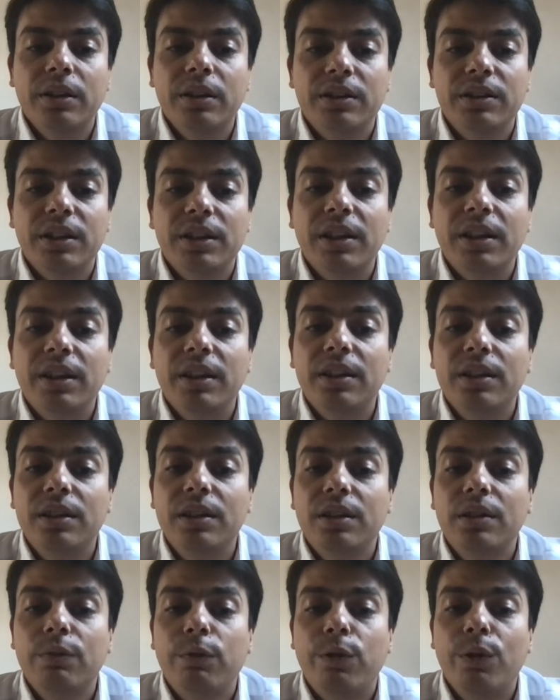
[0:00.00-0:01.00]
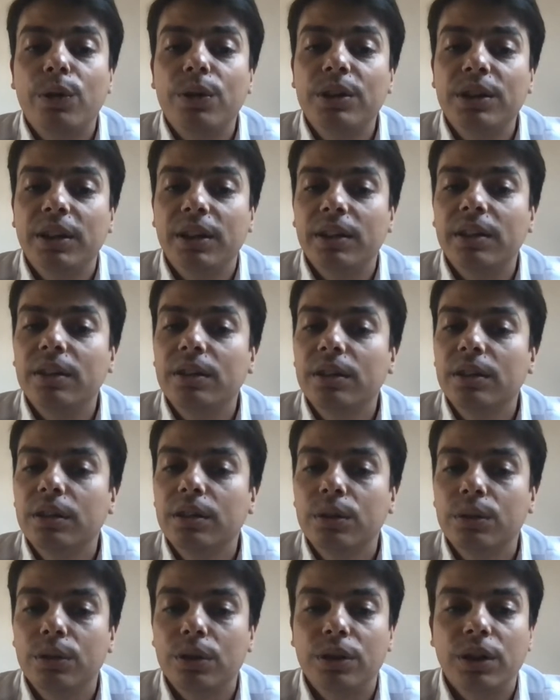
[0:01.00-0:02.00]
The frontend
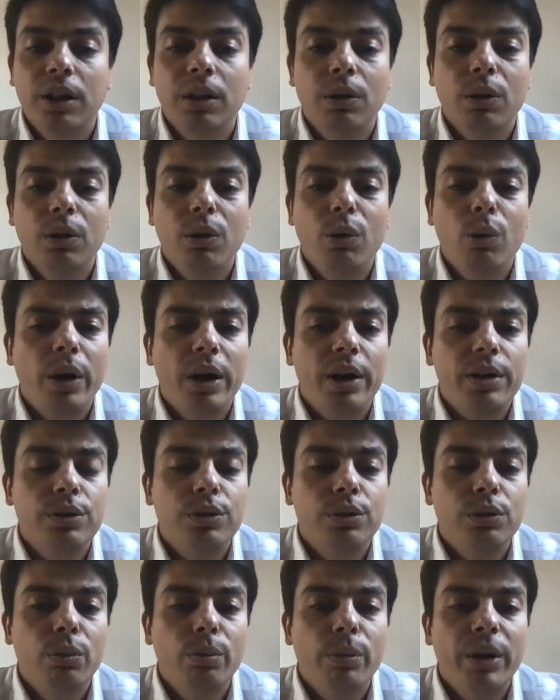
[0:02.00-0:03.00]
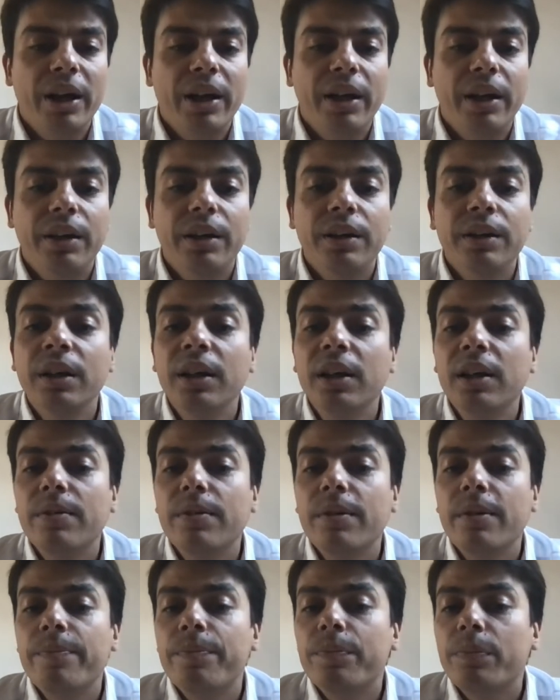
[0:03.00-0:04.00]
do not allow us to make
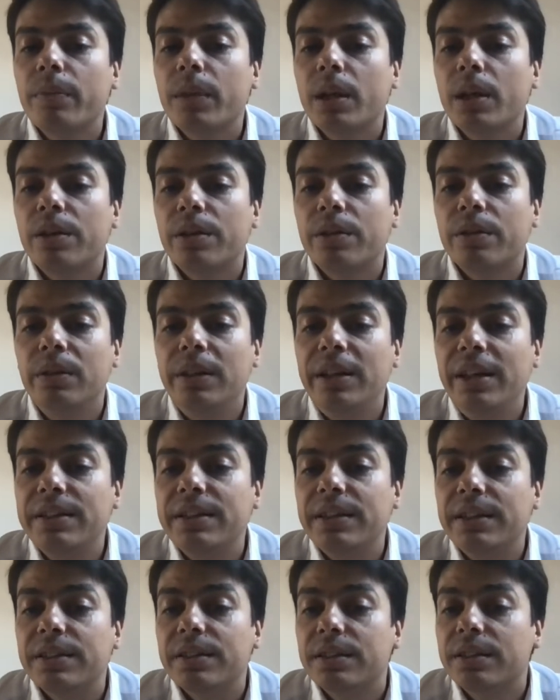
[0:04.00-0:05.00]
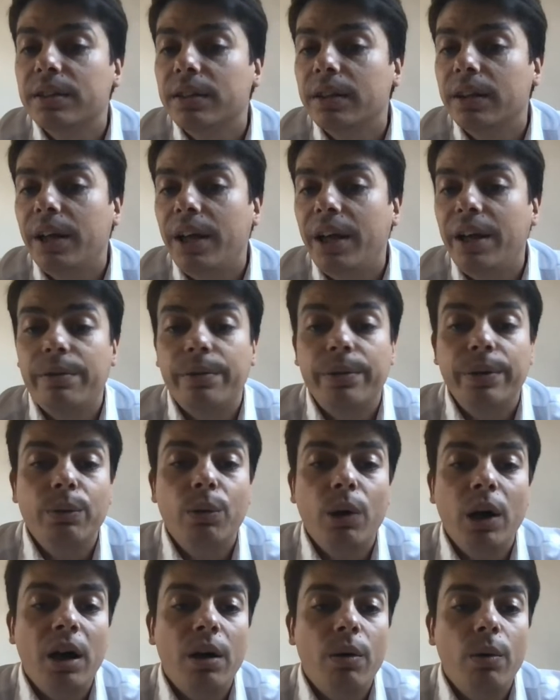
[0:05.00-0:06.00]
releases every
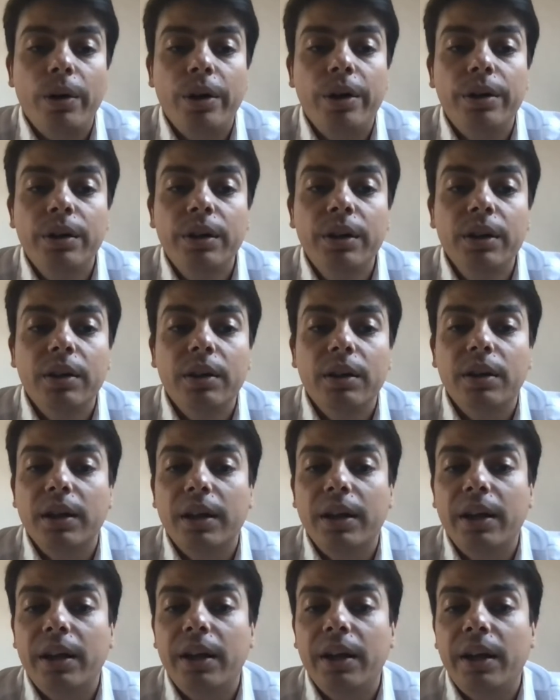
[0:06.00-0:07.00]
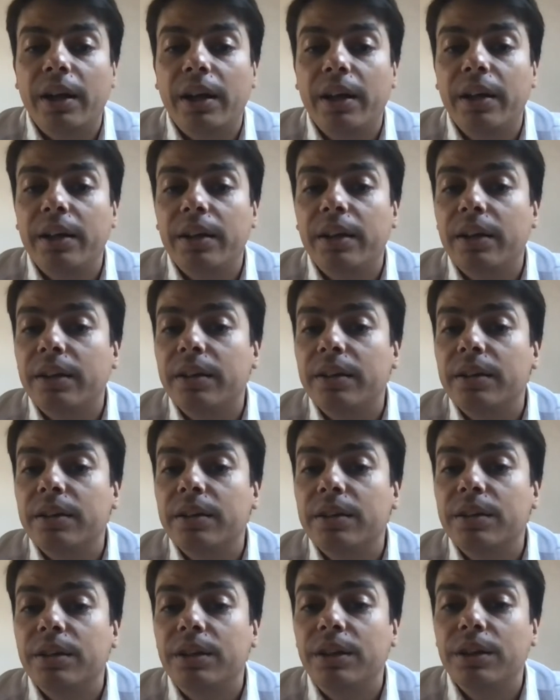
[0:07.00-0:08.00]
hour,
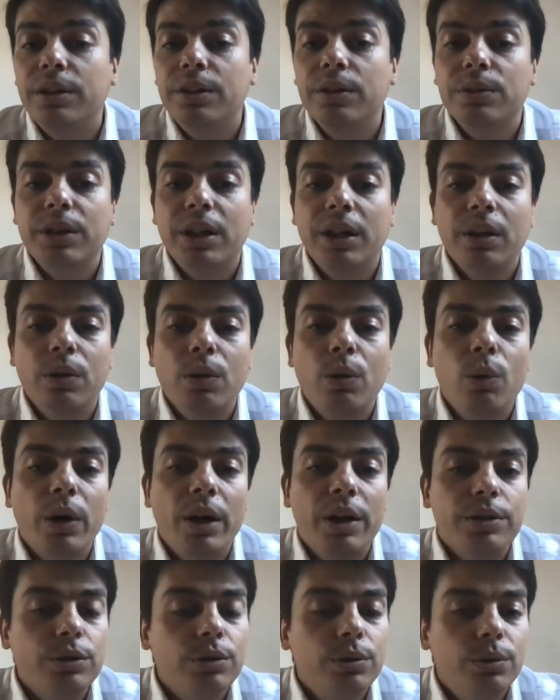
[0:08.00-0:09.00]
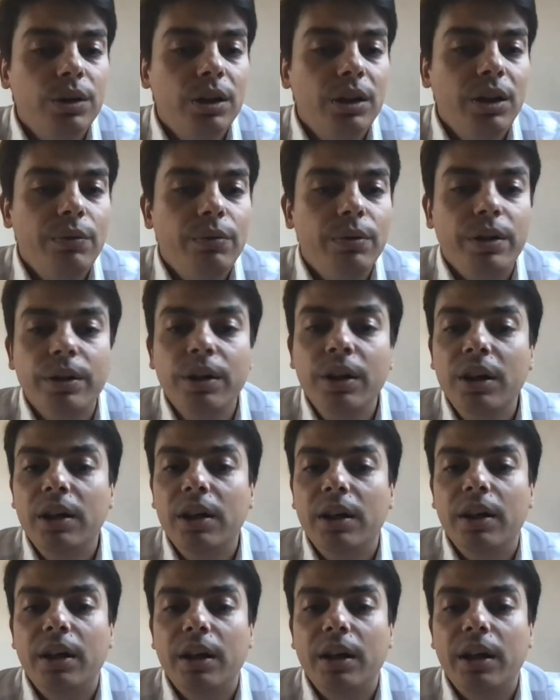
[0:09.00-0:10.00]
and it not allow us to deliver
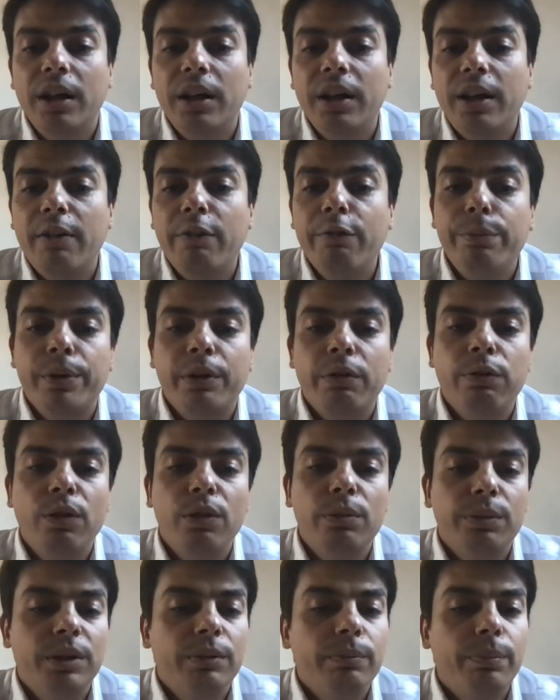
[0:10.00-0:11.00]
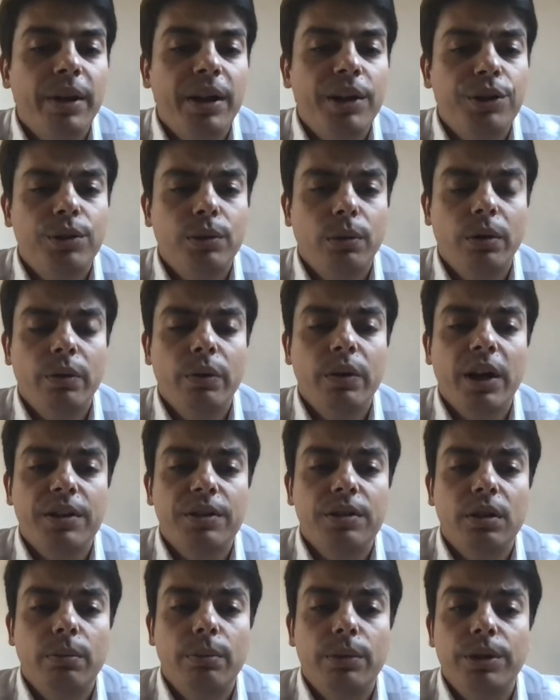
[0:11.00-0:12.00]
enough performant page to our
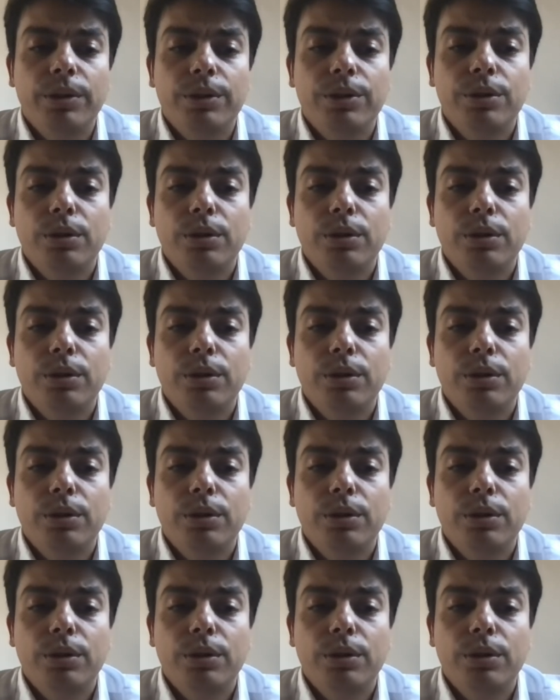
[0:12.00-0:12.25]
customers.